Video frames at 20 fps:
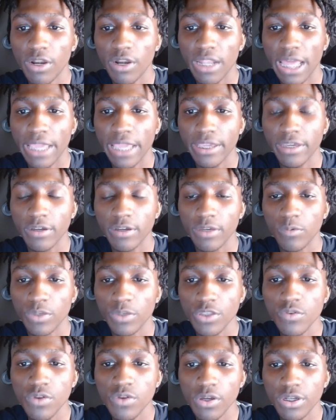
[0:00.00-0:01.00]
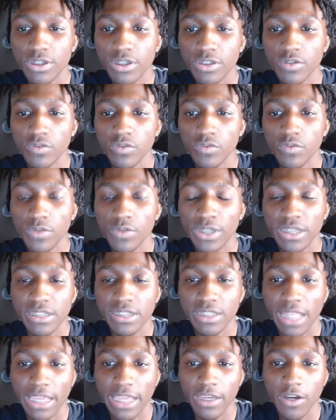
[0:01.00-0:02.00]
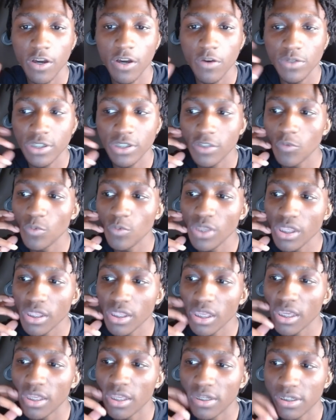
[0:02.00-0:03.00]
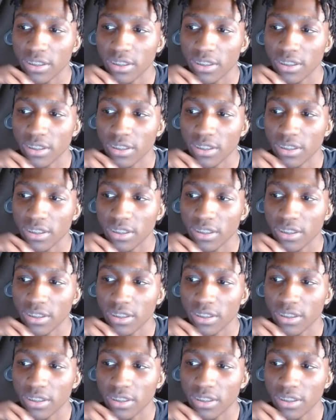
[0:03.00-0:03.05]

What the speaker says: Like, when you go to school and it's like, oh, it's the weekend.